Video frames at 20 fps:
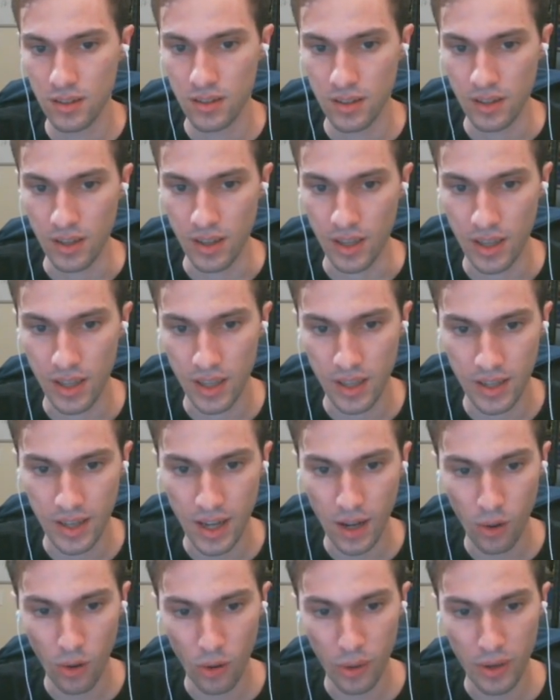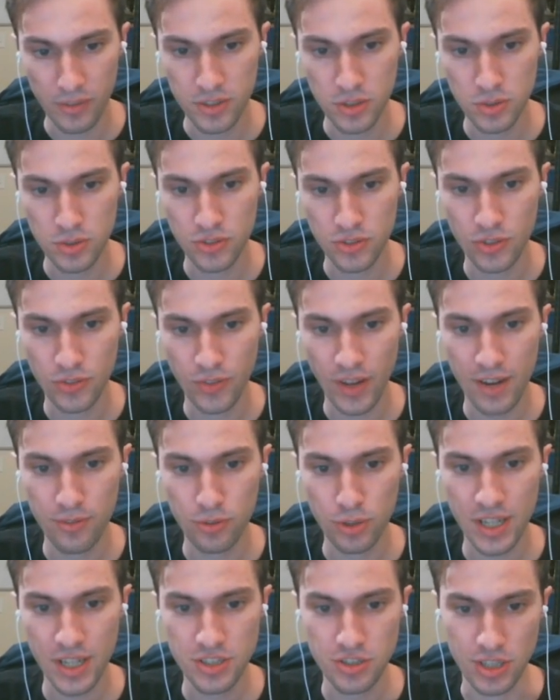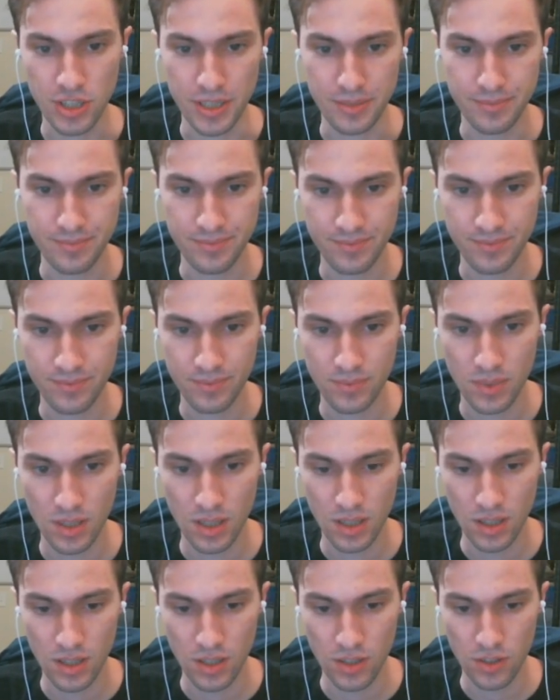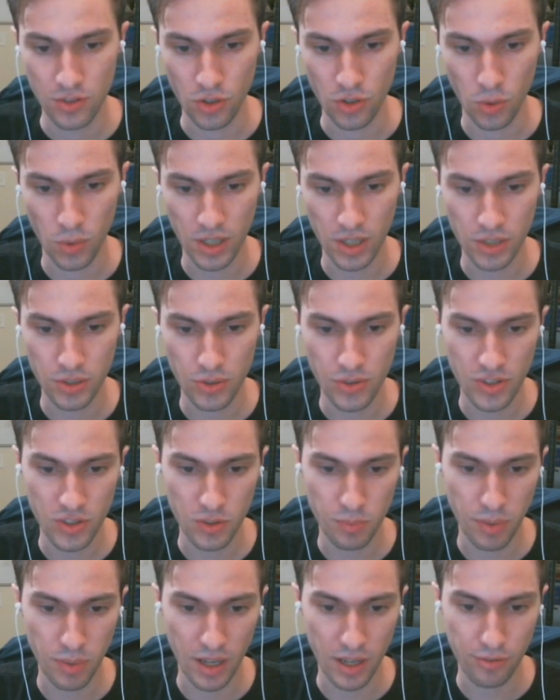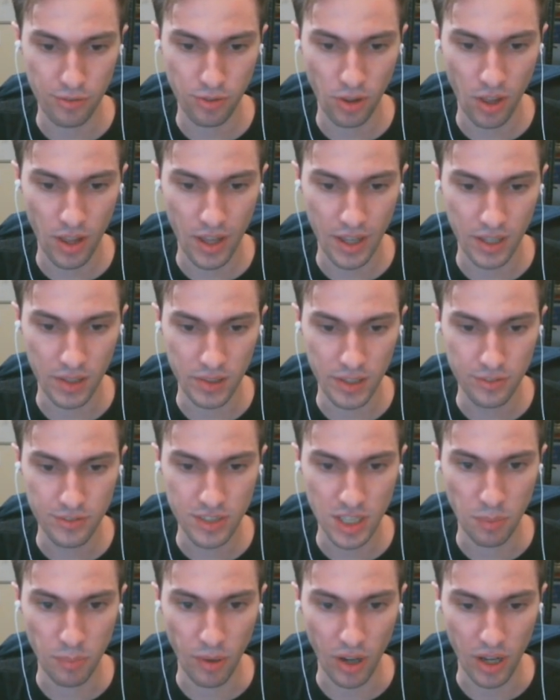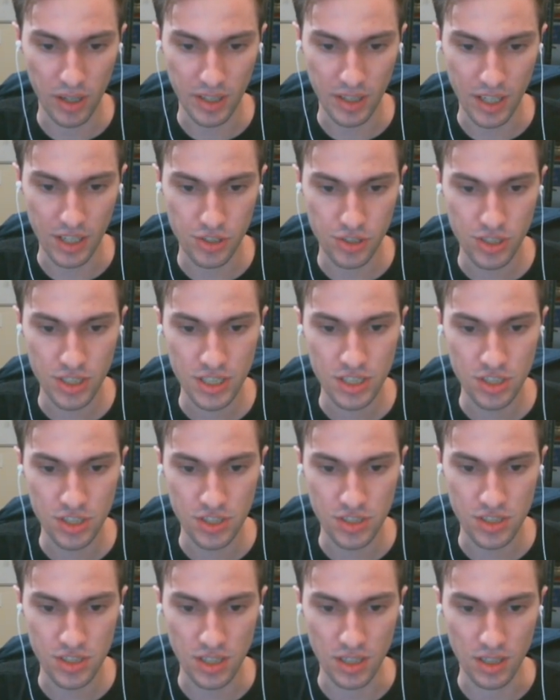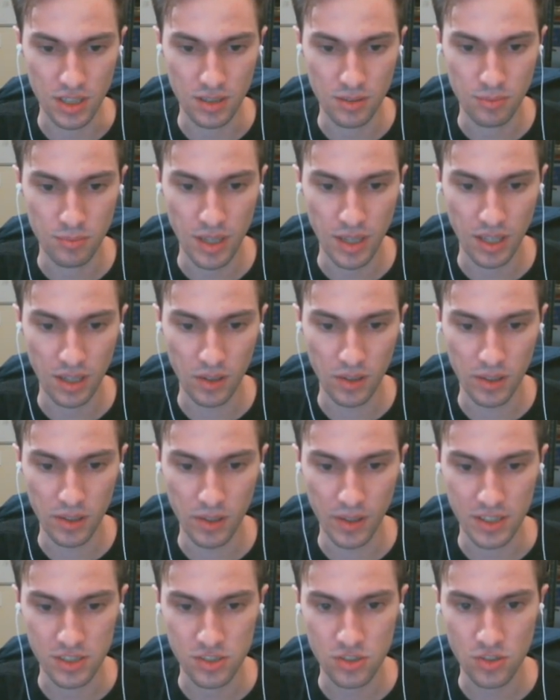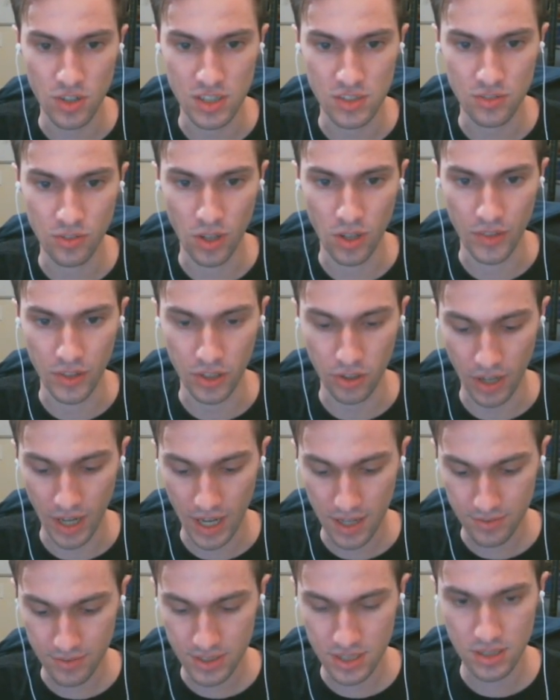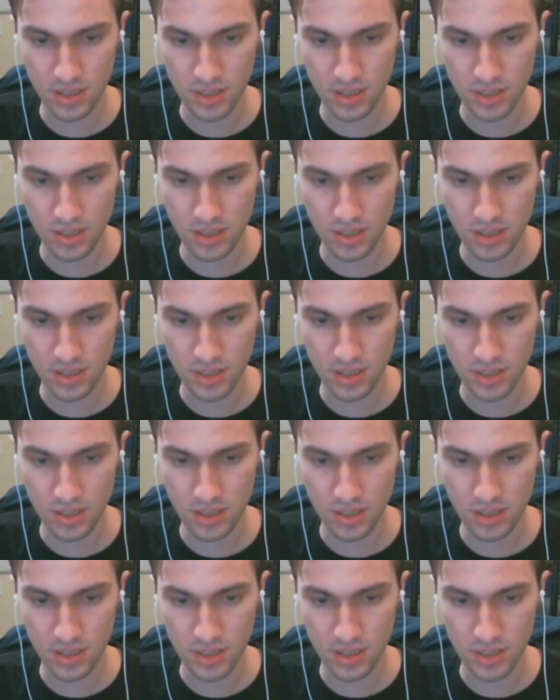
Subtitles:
And now all we have to do is survive reentry. So we're going to do this by flying a lifting body entry, just to make it a little less stressful on the craft.